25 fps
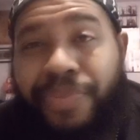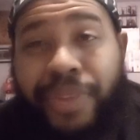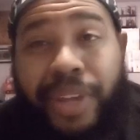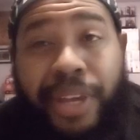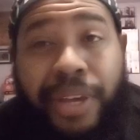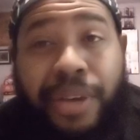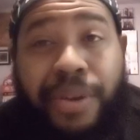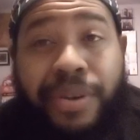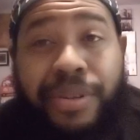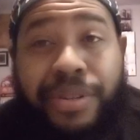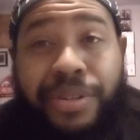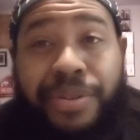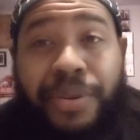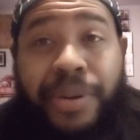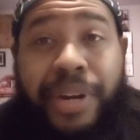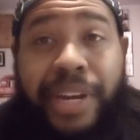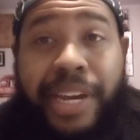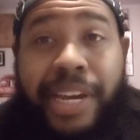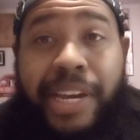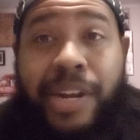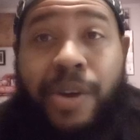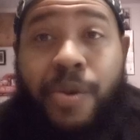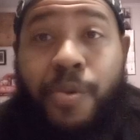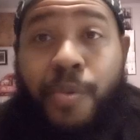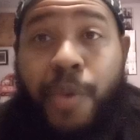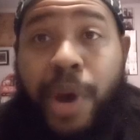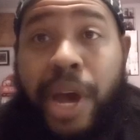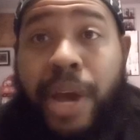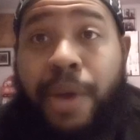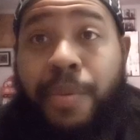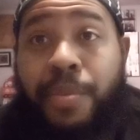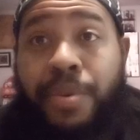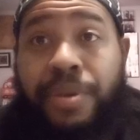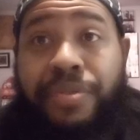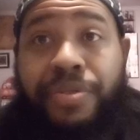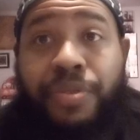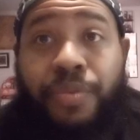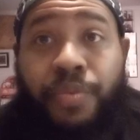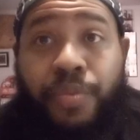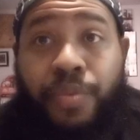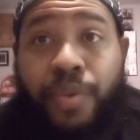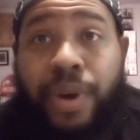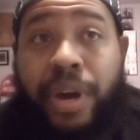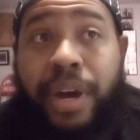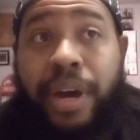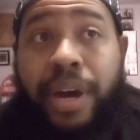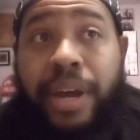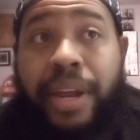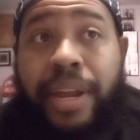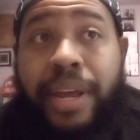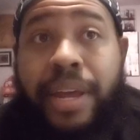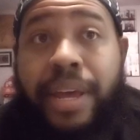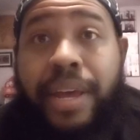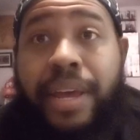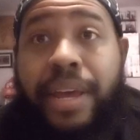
you can sort of get away with the run.